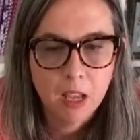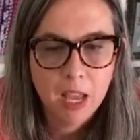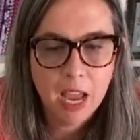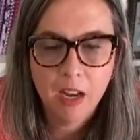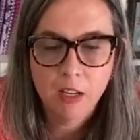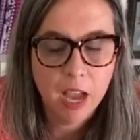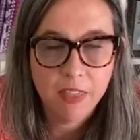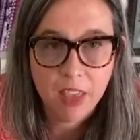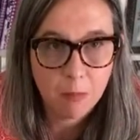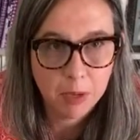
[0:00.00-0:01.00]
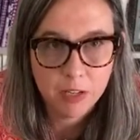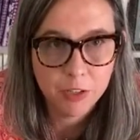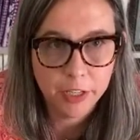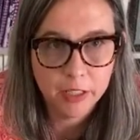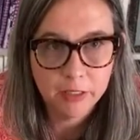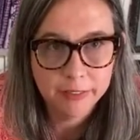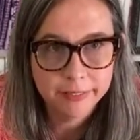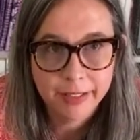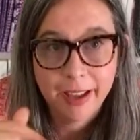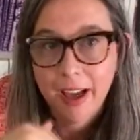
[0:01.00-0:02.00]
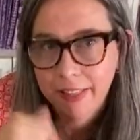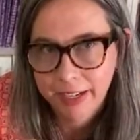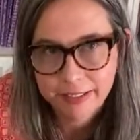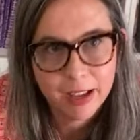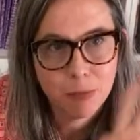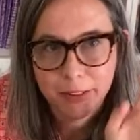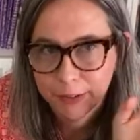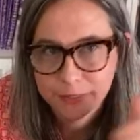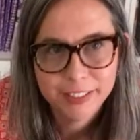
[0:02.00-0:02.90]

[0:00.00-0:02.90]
that bundle, I'll link it down below.